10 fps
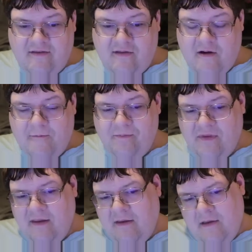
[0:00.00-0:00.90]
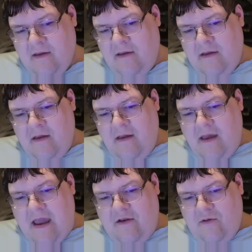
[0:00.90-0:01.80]
So,
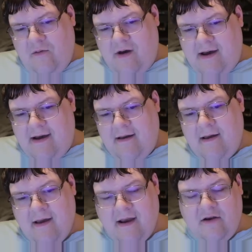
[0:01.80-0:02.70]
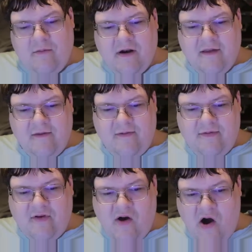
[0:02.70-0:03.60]
I do uh, I do want to
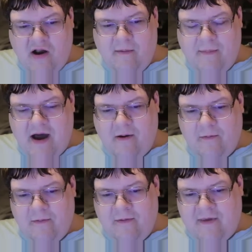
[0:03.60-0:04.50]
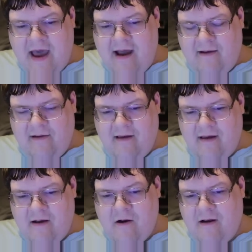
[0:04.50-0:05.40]
talk about that,
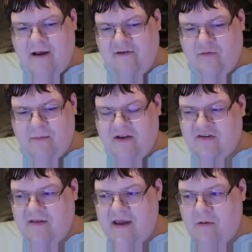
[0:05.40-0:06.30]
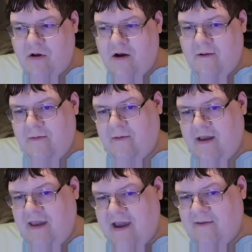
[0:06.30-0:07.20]
or I just want to mention in that regard that,
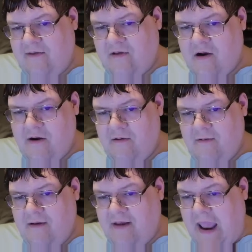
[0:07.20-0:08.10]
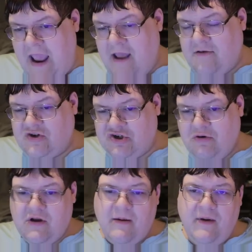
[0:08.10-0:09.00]
like, yeah, this card can
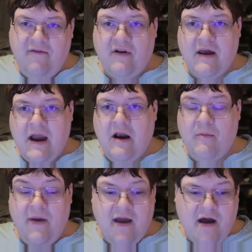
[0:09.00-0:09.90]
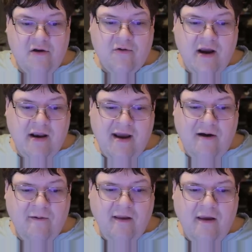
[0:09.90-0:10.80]
shoot up even higher beyond right
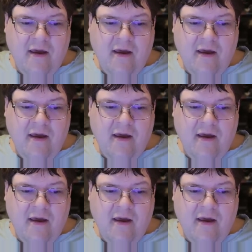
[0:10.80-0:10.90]
now,